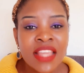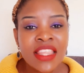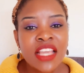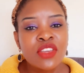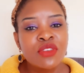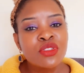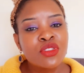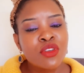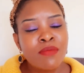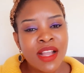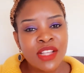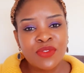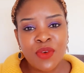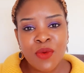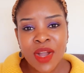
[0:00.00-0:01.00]
Thank you so
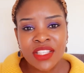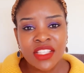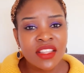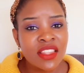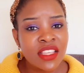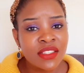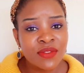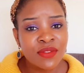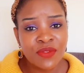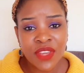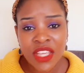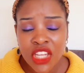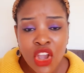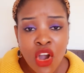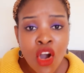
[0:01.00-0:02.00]
much for watching this
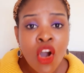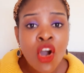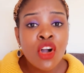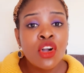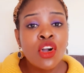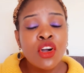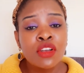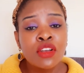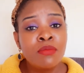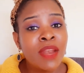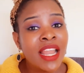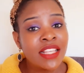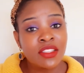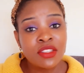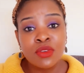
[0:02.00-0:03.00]
video. God
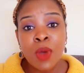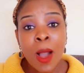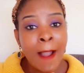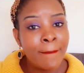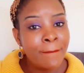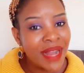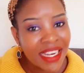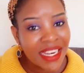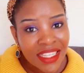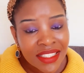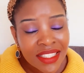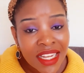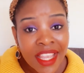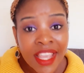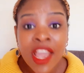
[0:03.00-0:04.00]
bless you
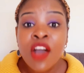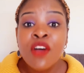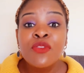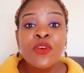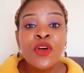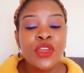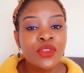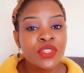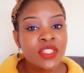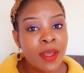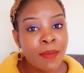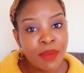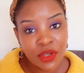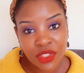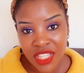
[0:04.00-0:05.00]
abundantly for your
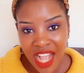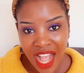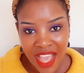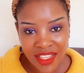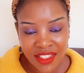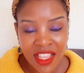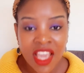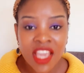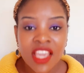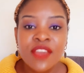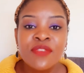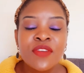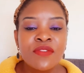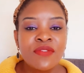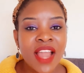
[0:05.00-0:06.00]
support, guys.
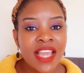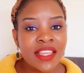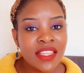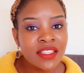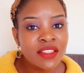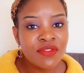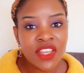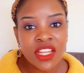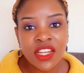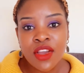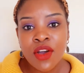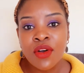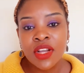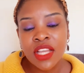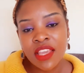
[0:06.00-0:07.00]
If you've liked this
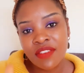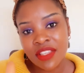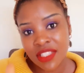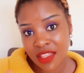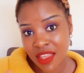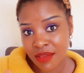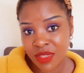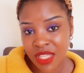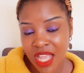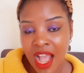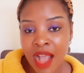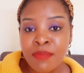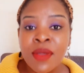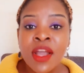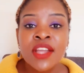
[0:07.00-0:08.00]
video, give it a thumbs
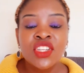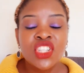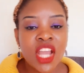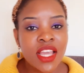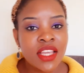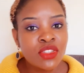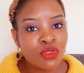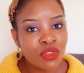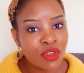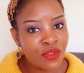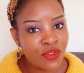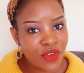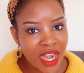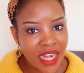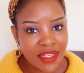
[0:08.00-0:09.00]
up, share it with your
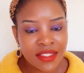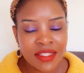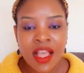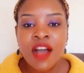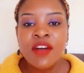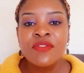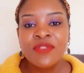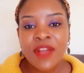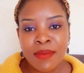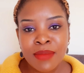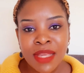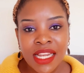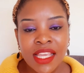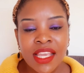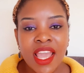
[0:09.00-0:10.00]
friends,
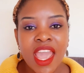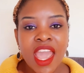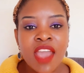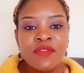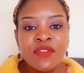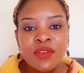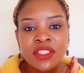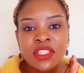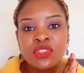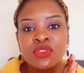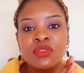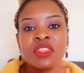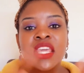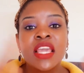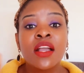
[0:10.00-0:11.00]
family, everyone that you
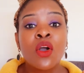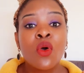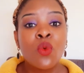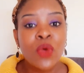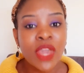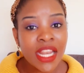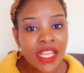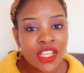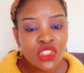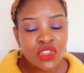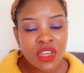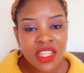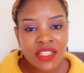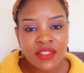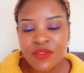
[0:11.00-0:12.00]
think will
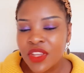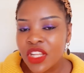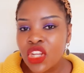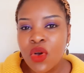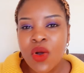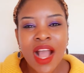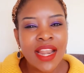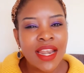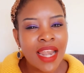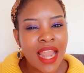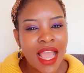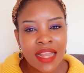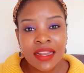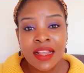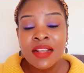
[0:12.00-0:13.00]
enjoy this video and
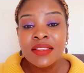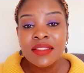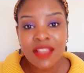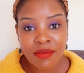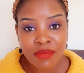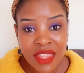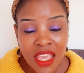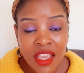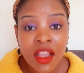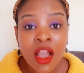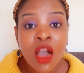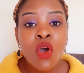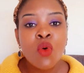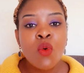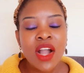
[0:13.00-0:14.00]
learn something.
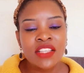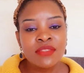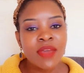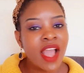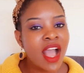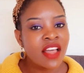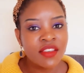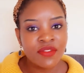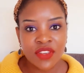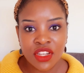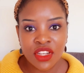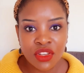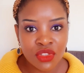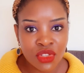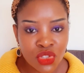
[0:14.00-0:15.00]
Watch my other
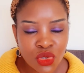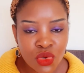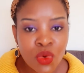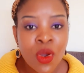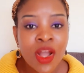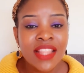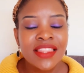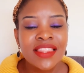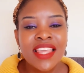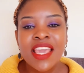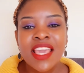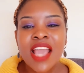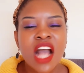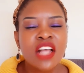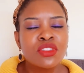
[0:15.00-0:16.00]
videos too.
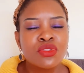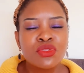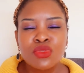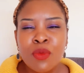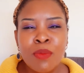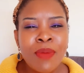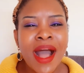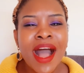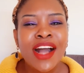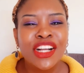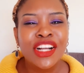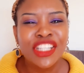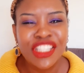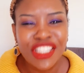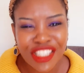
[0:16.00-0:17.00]
They are super
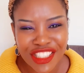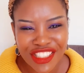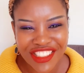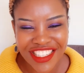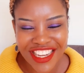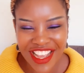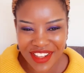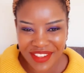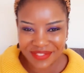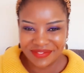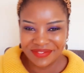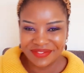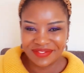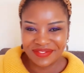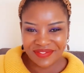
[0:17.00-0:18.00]

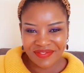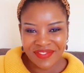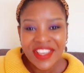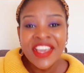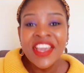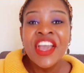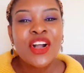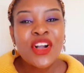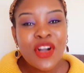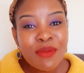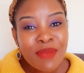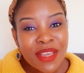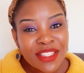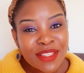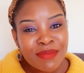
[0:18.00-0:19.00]
good.
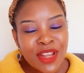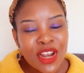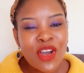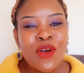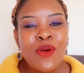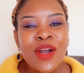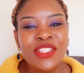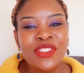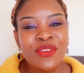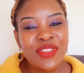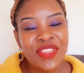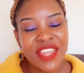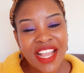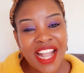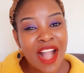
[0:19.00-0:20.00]
Comment below what you
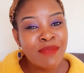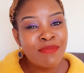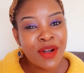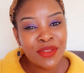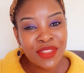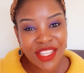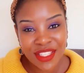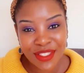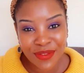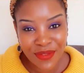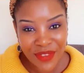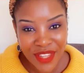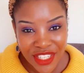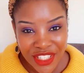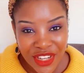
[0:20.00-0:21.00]
think about this
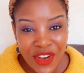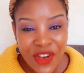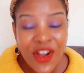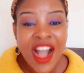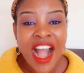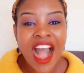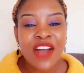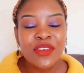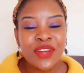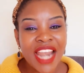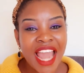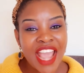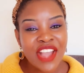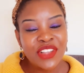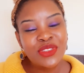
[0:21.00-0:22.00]
video. I would
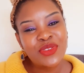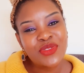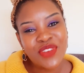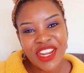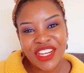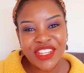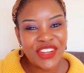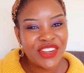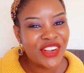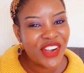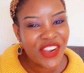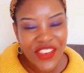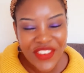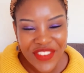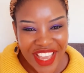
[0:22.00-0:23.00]
like to read your
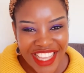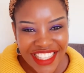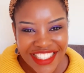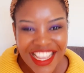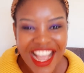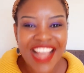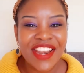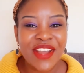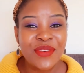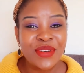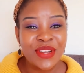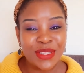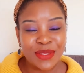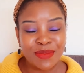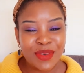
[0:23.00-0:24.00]
comment and I will
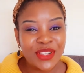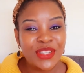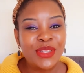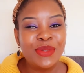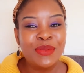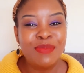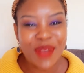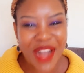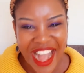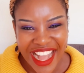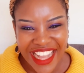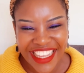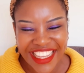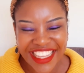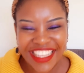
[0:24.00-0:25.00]
respond to you back.